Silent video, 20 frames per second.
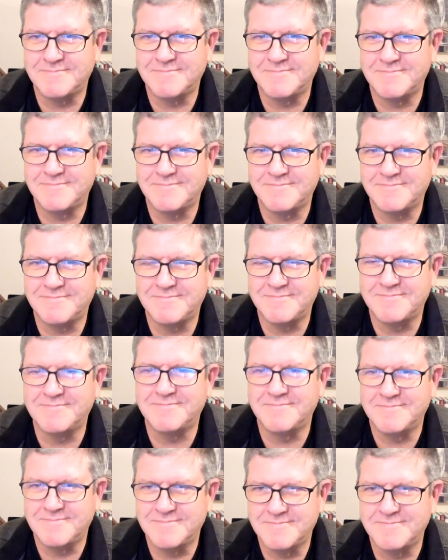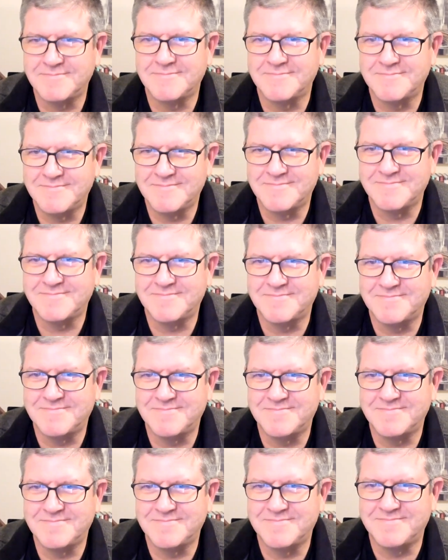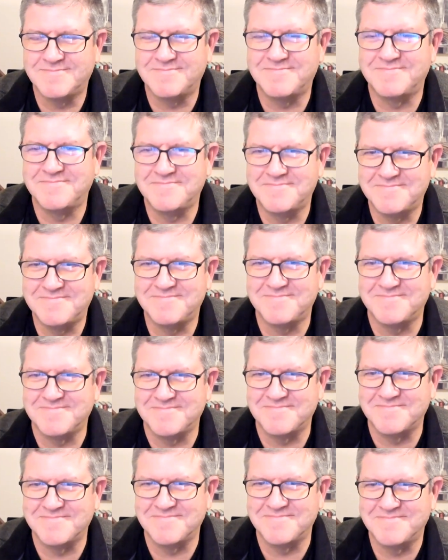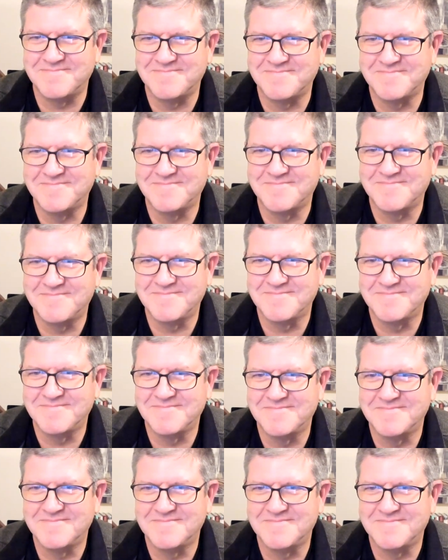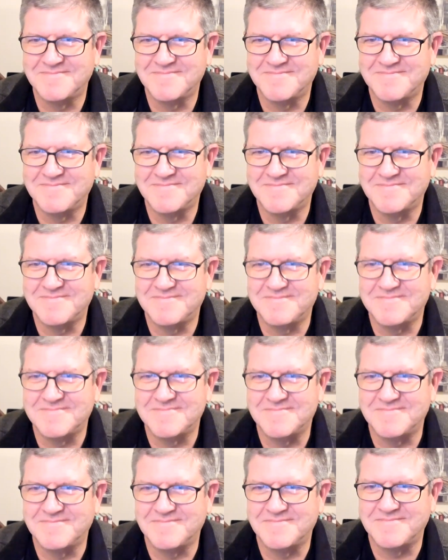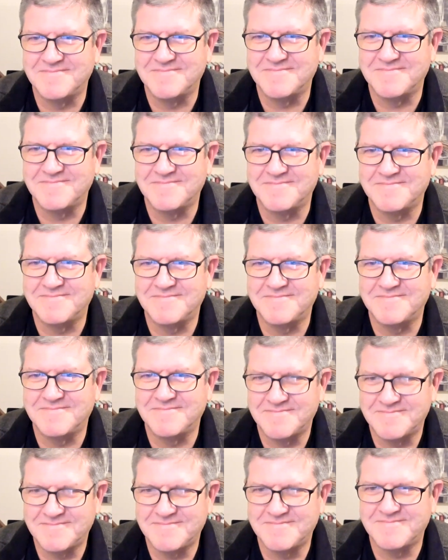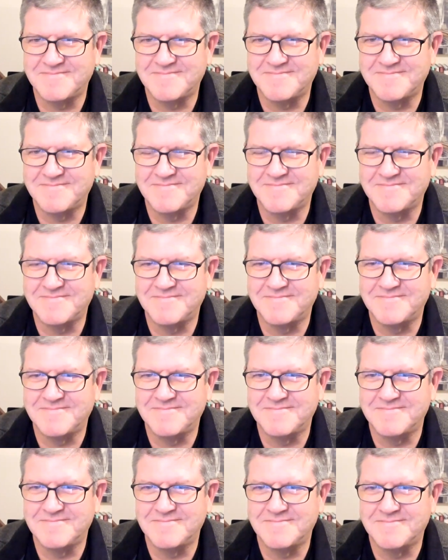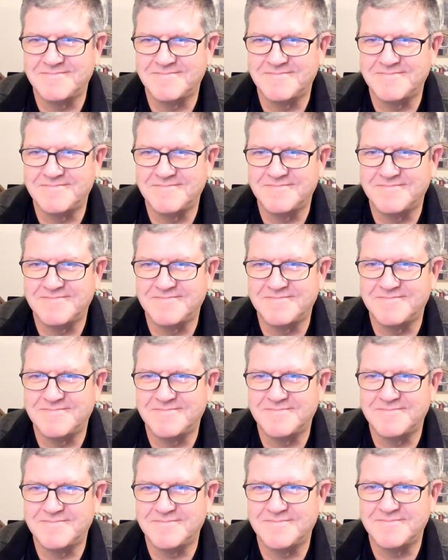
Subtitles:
(not speaking)